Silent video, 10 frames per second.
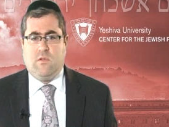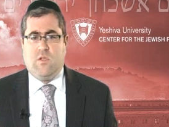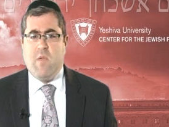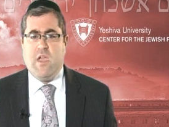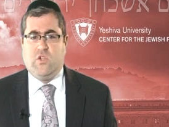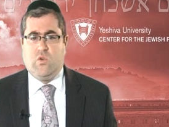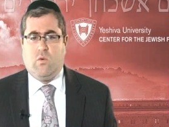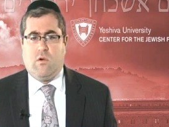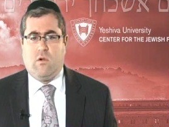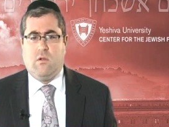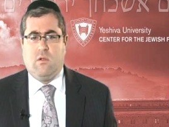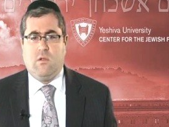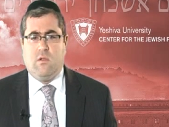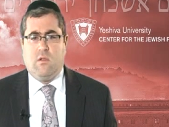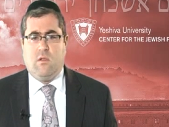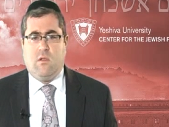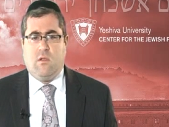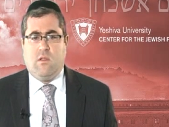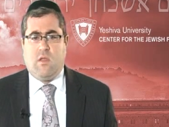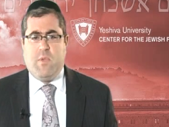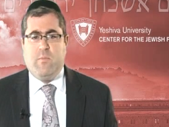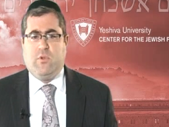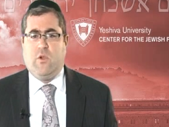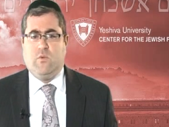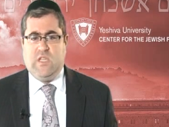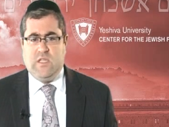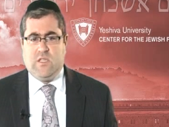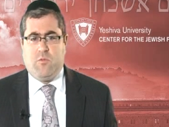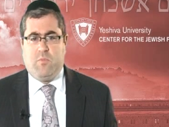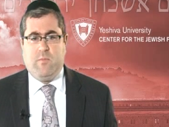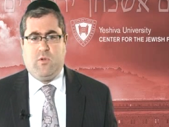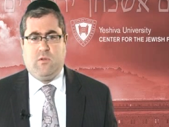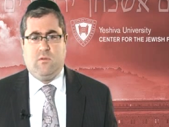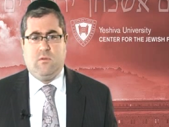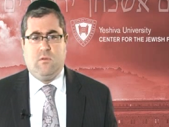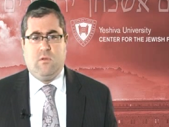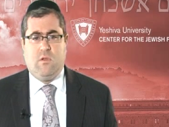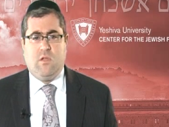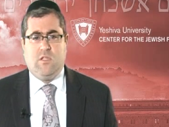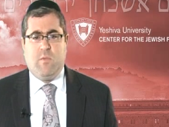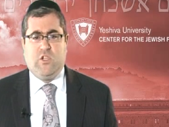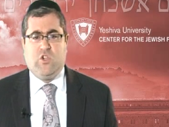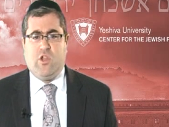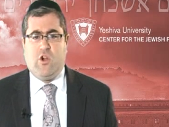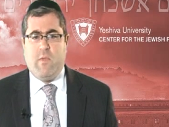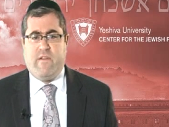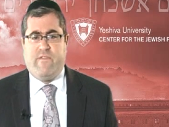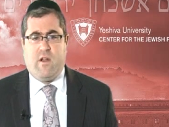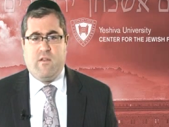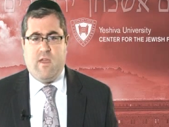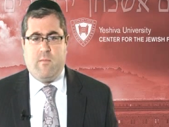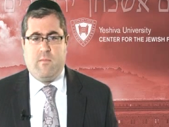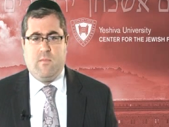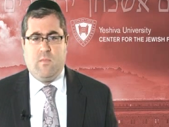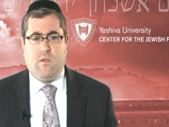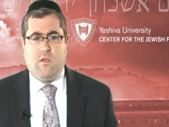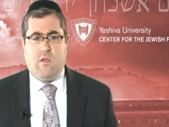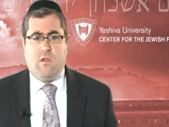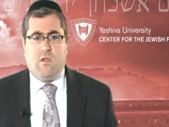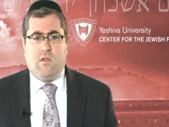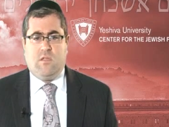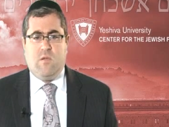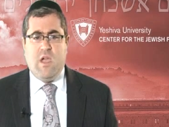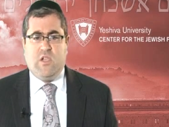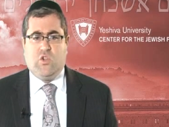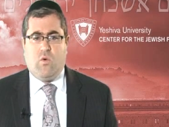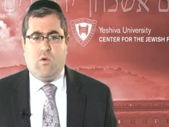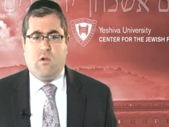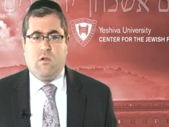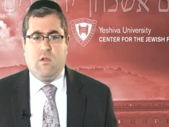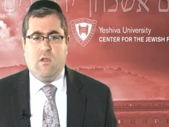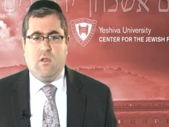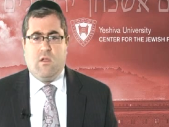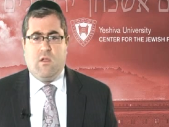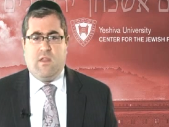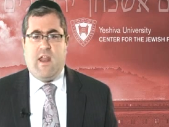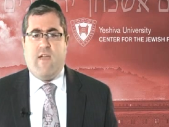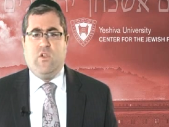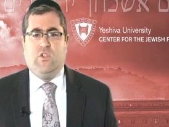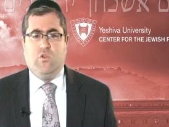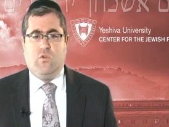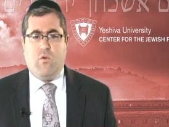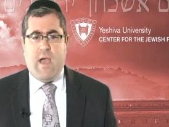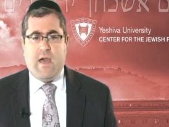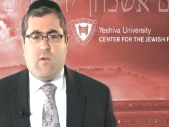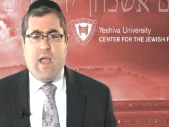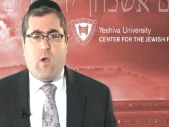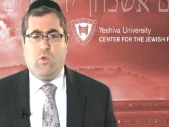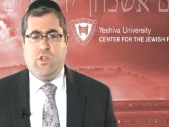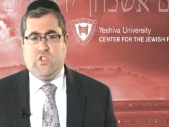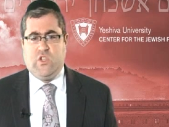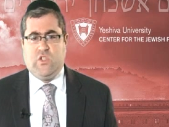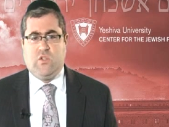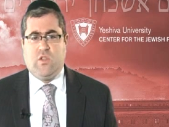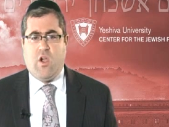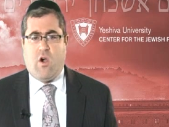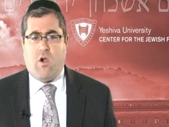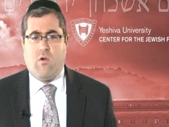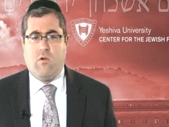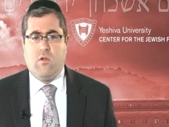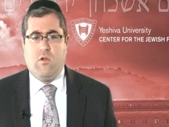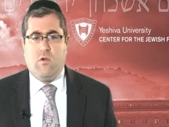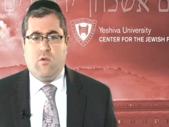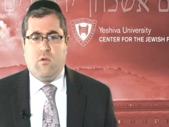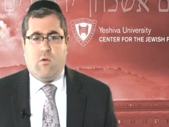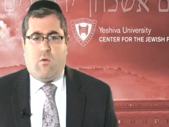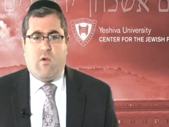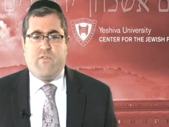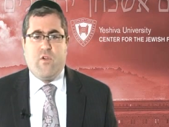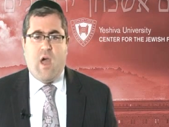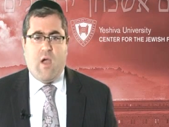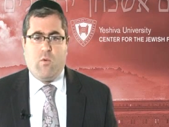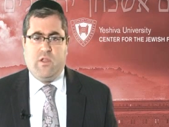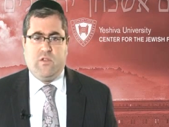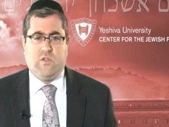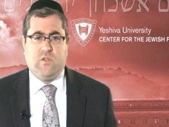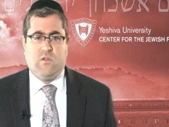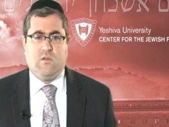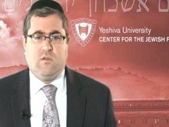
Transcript: to make sure that people don't tease other people, to make sure they don't make fun of them, to make sure that every Jew, no matter how religious they are or if they're not religious,